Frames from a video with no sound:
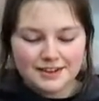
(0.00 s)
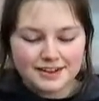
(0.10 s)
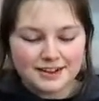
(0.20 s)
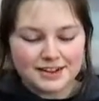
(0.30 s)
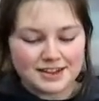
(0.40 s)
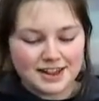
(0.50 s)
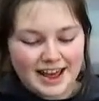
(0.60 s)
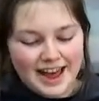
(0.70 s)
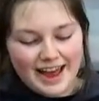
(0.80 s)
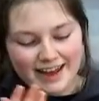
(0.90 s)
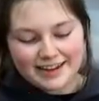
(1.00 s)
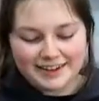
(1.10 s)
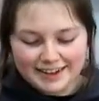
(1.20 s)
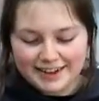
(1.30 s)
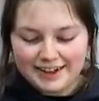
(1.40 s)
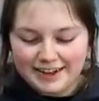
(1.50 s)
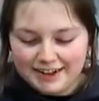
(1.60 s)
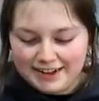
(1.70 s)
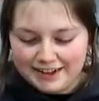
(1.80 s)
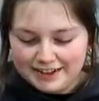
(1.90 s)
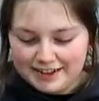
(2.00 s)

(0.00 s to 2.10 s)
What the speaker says: Because the air can